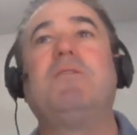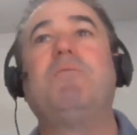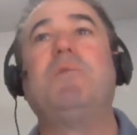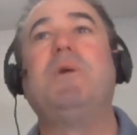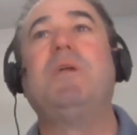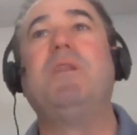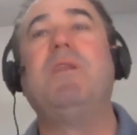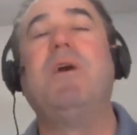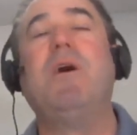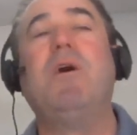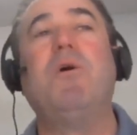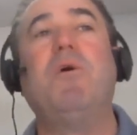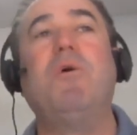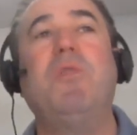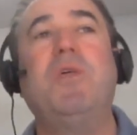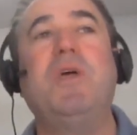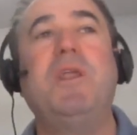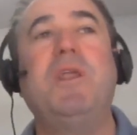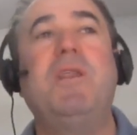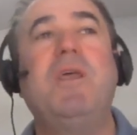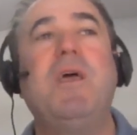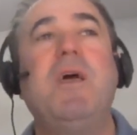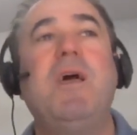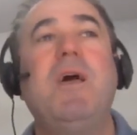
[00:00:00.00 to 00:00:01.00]
And we know
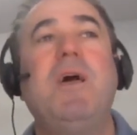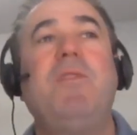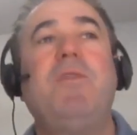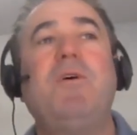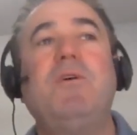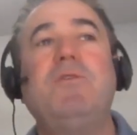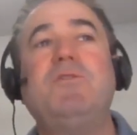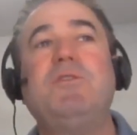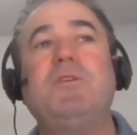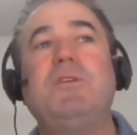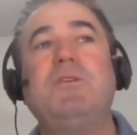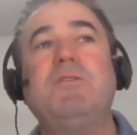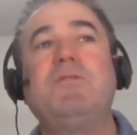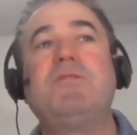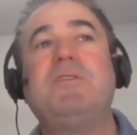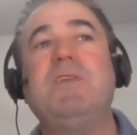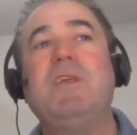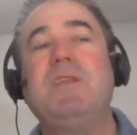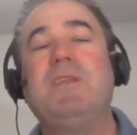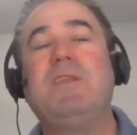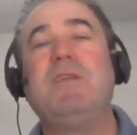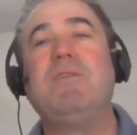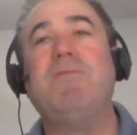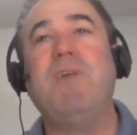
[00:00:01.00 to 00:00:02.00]
that there's a
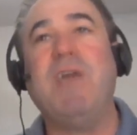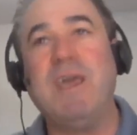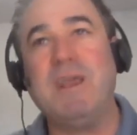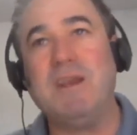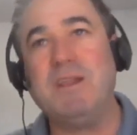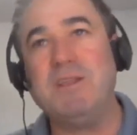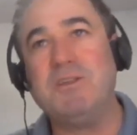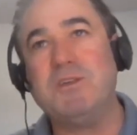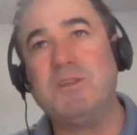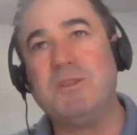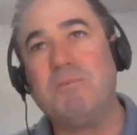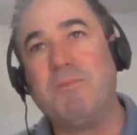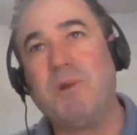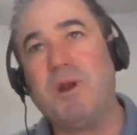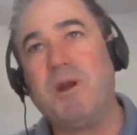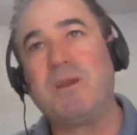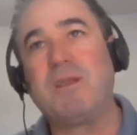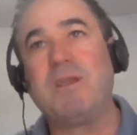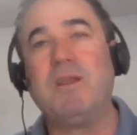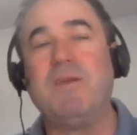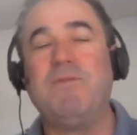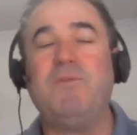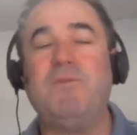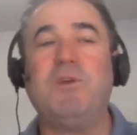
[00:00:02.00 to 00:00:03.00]
distinct advantage in the
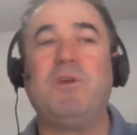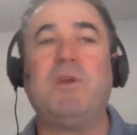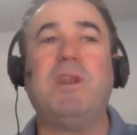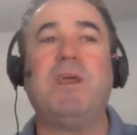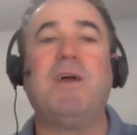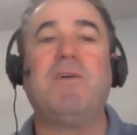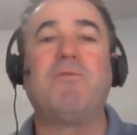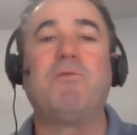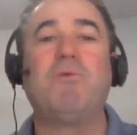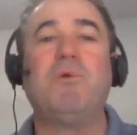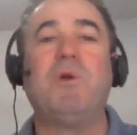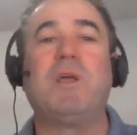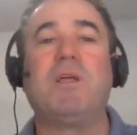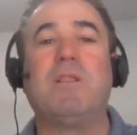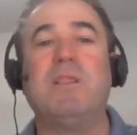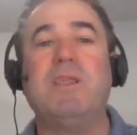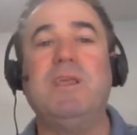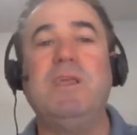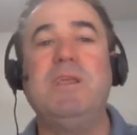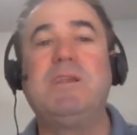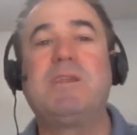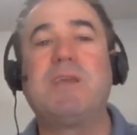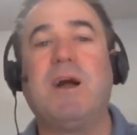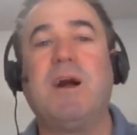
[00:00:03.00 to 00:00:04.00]
market if you can have quick
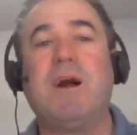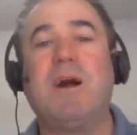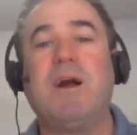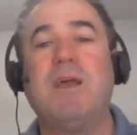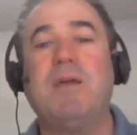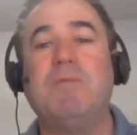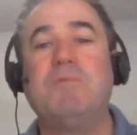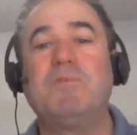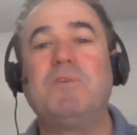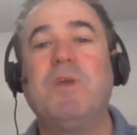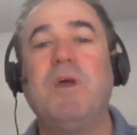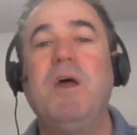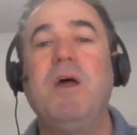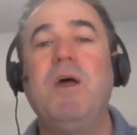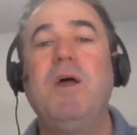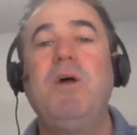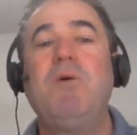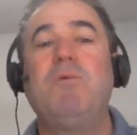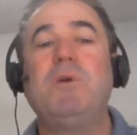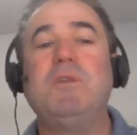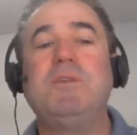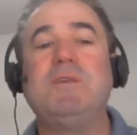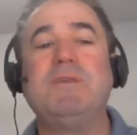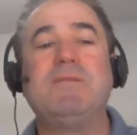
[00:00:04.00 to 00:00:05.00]
lead times,
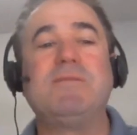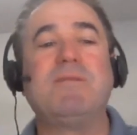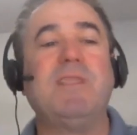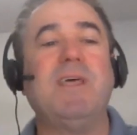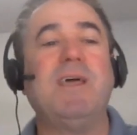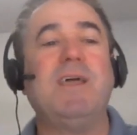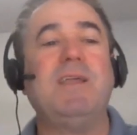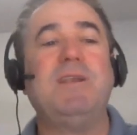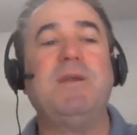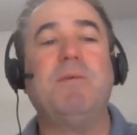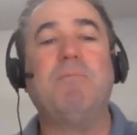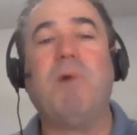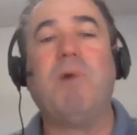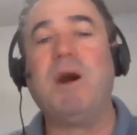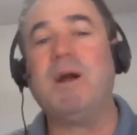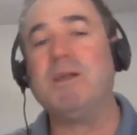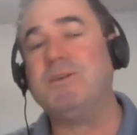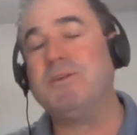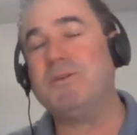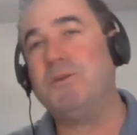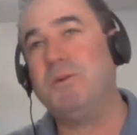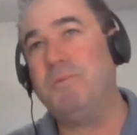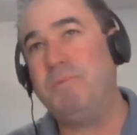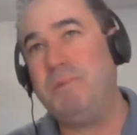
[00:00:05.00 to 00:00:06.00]
which has led to
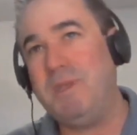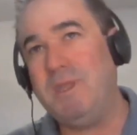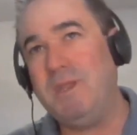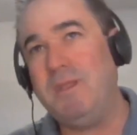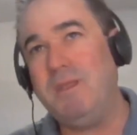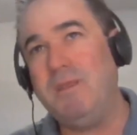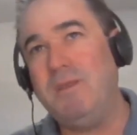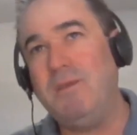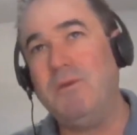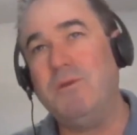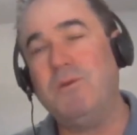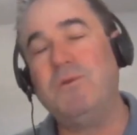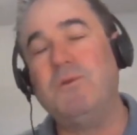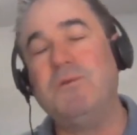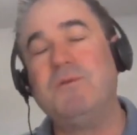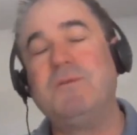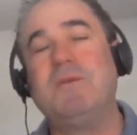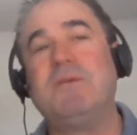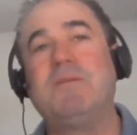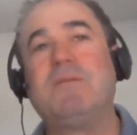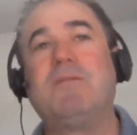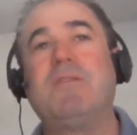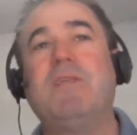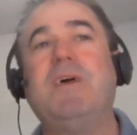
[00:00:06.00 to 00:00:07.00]
modular PDUs.
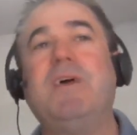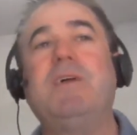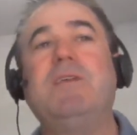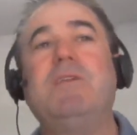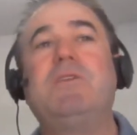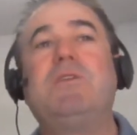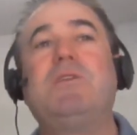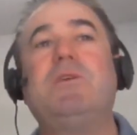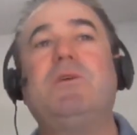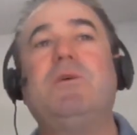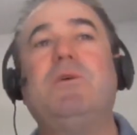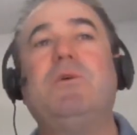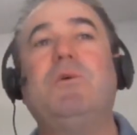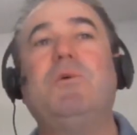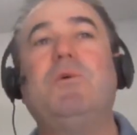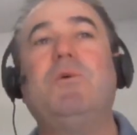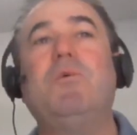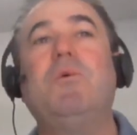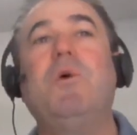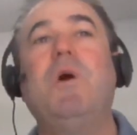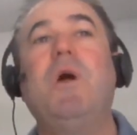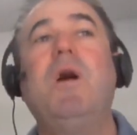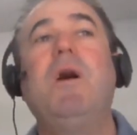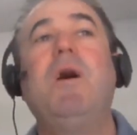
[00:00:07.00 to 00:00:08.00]
It's led
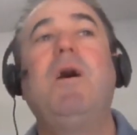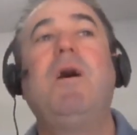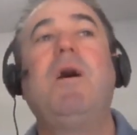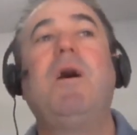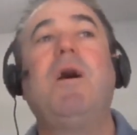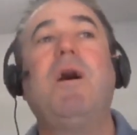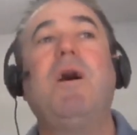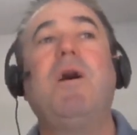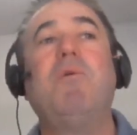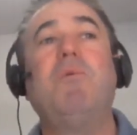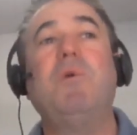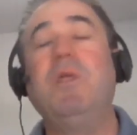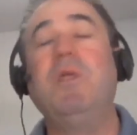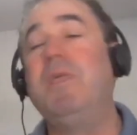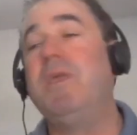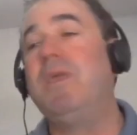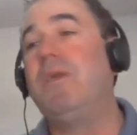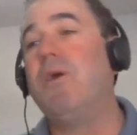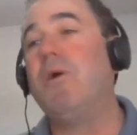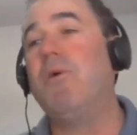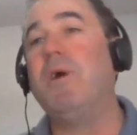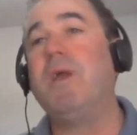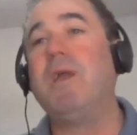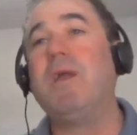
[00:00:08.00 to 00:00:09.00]
to really
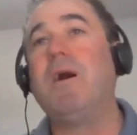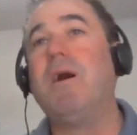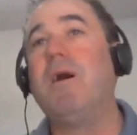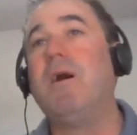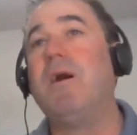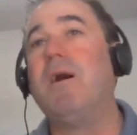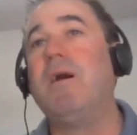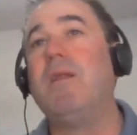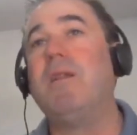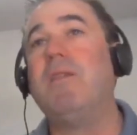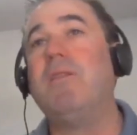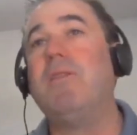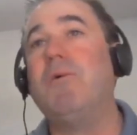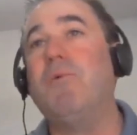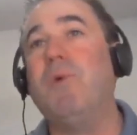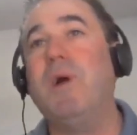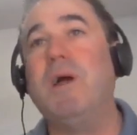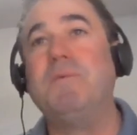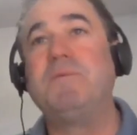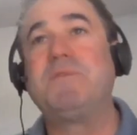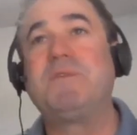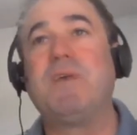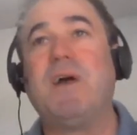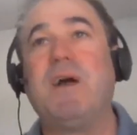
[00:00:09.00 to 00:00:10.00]
going on the
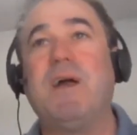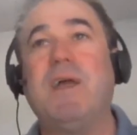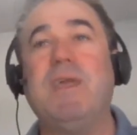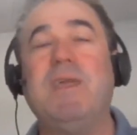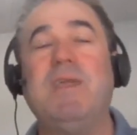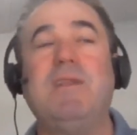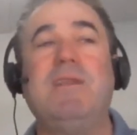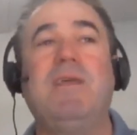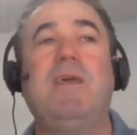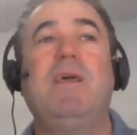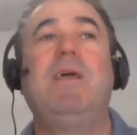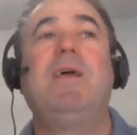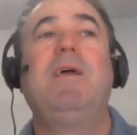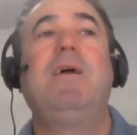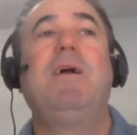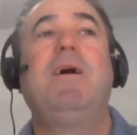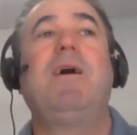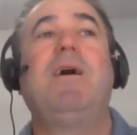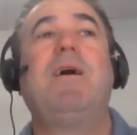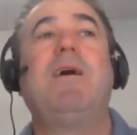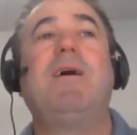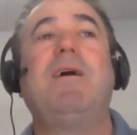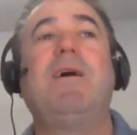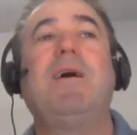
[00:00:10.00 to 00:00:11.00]
website,
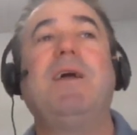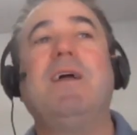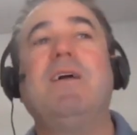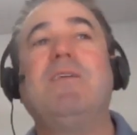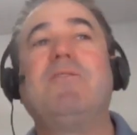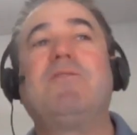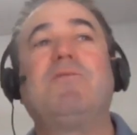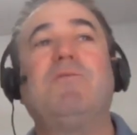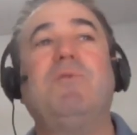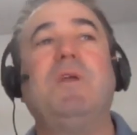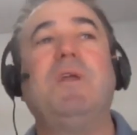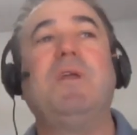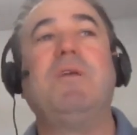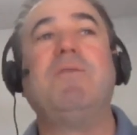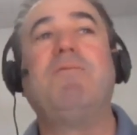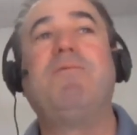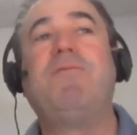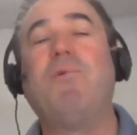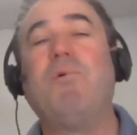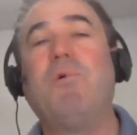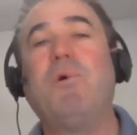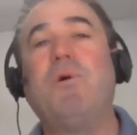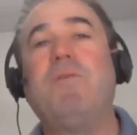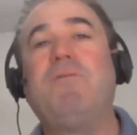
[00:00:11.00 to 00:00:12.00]
answering
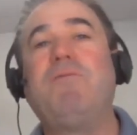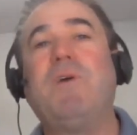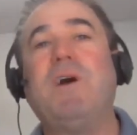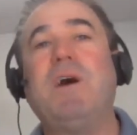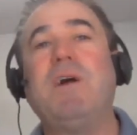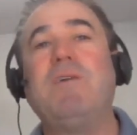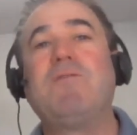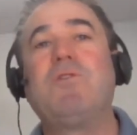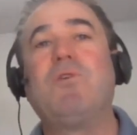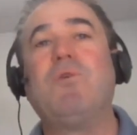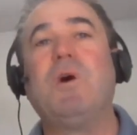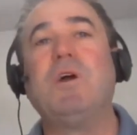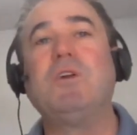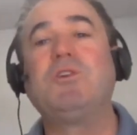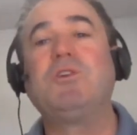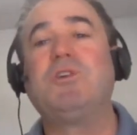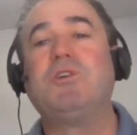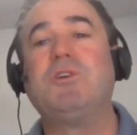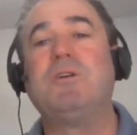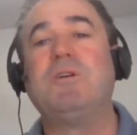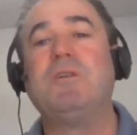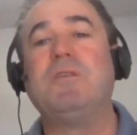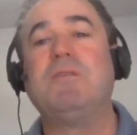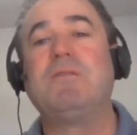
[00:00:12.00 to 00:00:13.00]
4 or 5
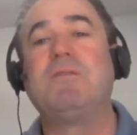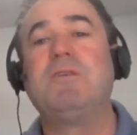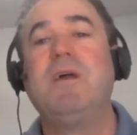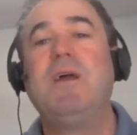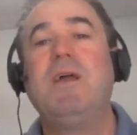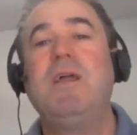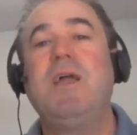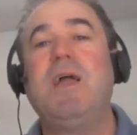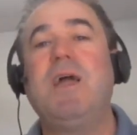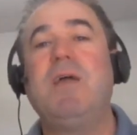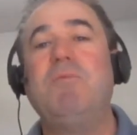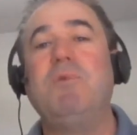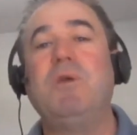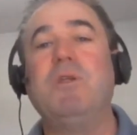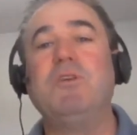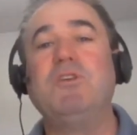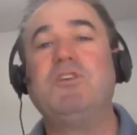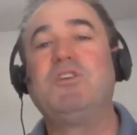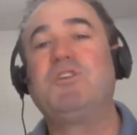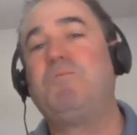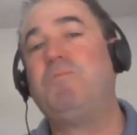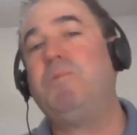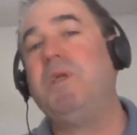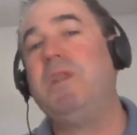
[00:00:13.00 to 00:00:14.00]
questions, and really
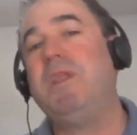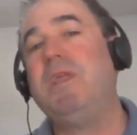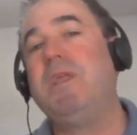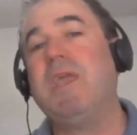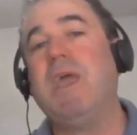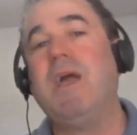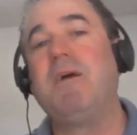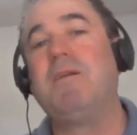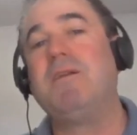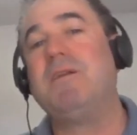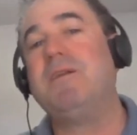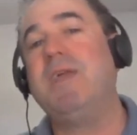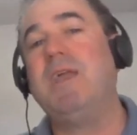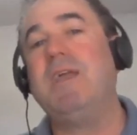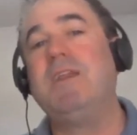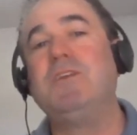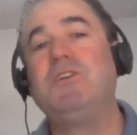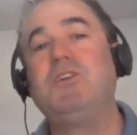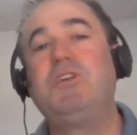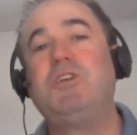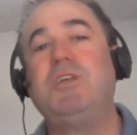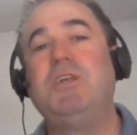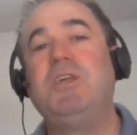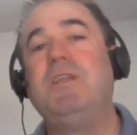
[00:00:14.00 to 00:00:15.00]
spitting out a data
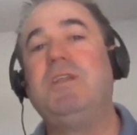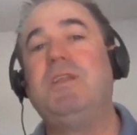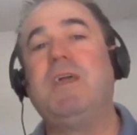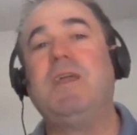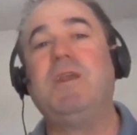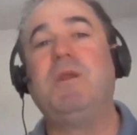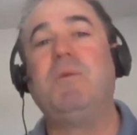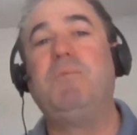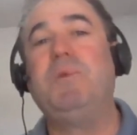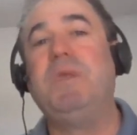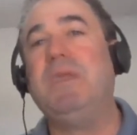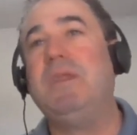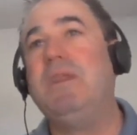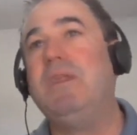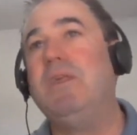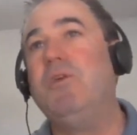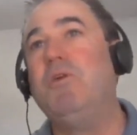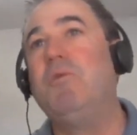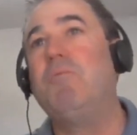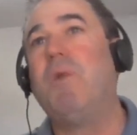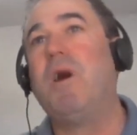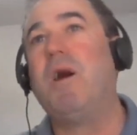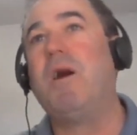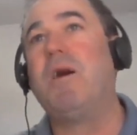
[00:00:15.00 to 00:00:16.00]
sheet and a
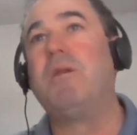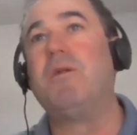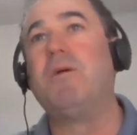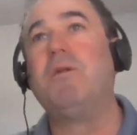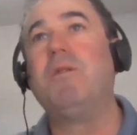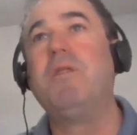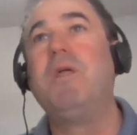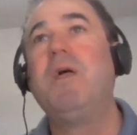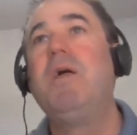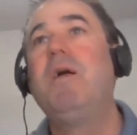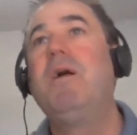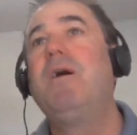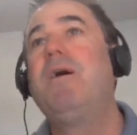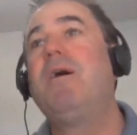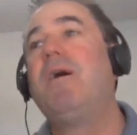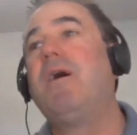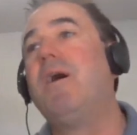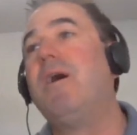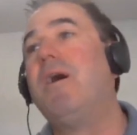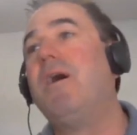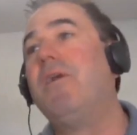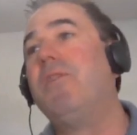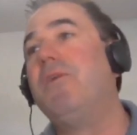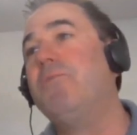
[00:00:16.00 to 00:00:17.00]
PDU model
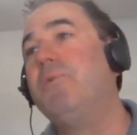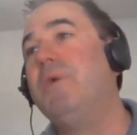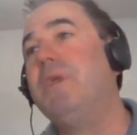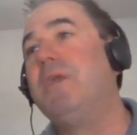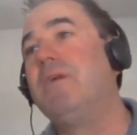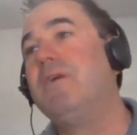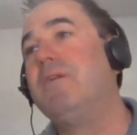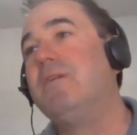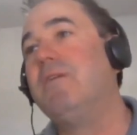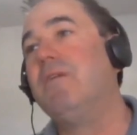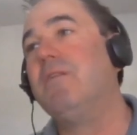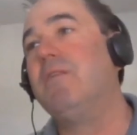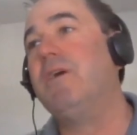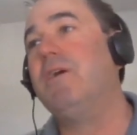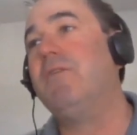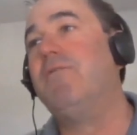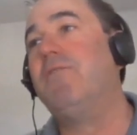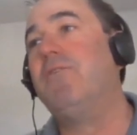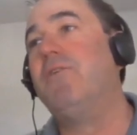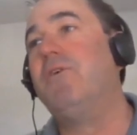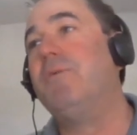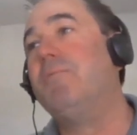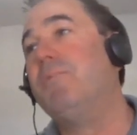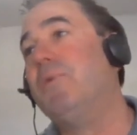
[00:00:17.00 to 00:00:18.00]
that we can
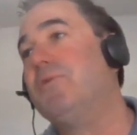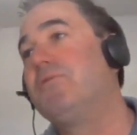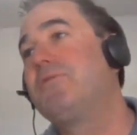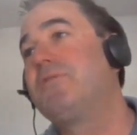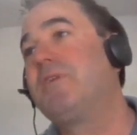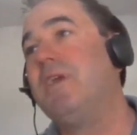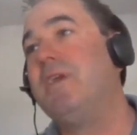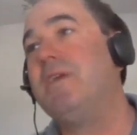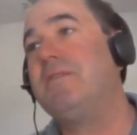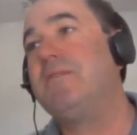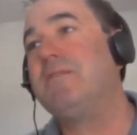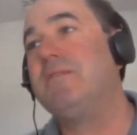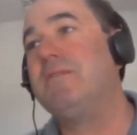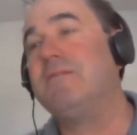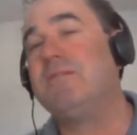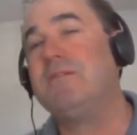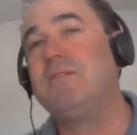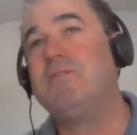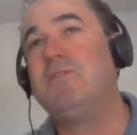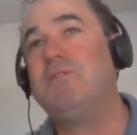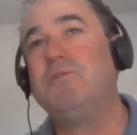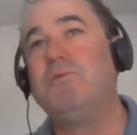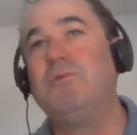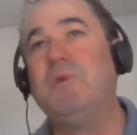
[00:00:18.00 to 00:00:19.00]
deliver in most cases
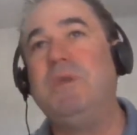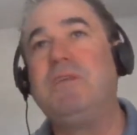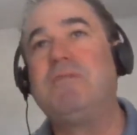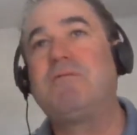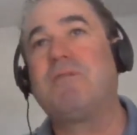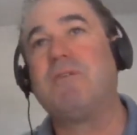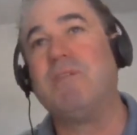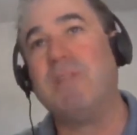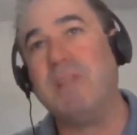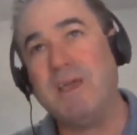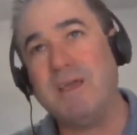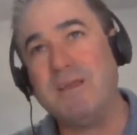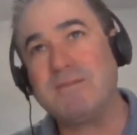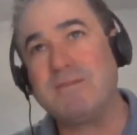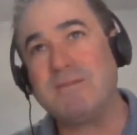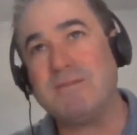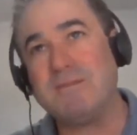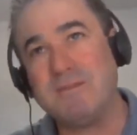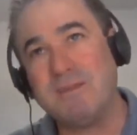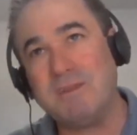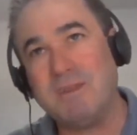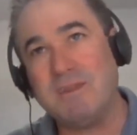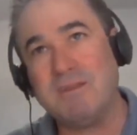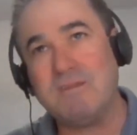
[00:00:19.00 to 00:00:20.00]
in 2 weeks or less,
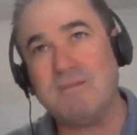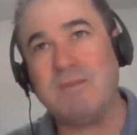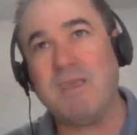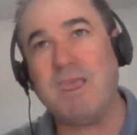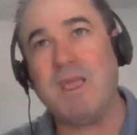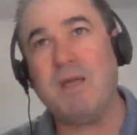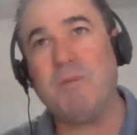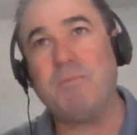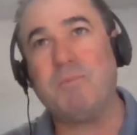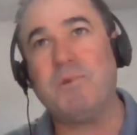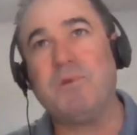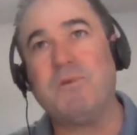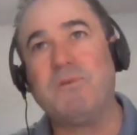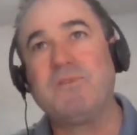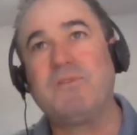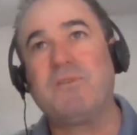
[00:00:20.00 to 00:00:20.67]
as an example.